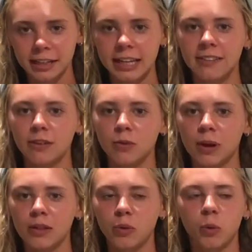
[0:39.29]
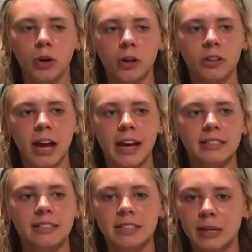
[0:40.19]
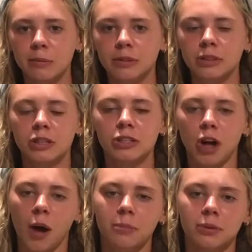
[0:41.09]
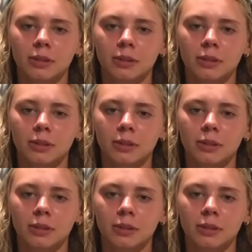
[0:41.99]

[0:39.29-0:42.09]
even when the world has seemed to stop.